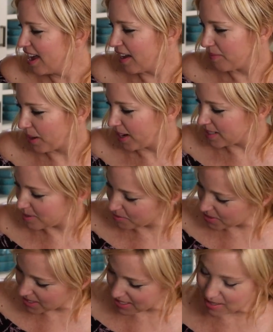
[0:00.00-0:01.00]
and my
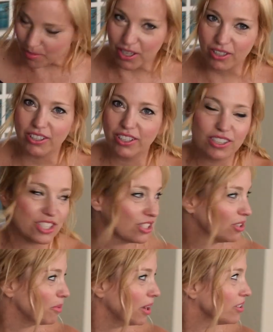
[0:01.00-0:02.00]
husband was teasing me earlier
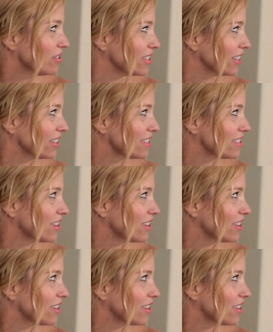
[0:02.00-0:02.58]
too about using it.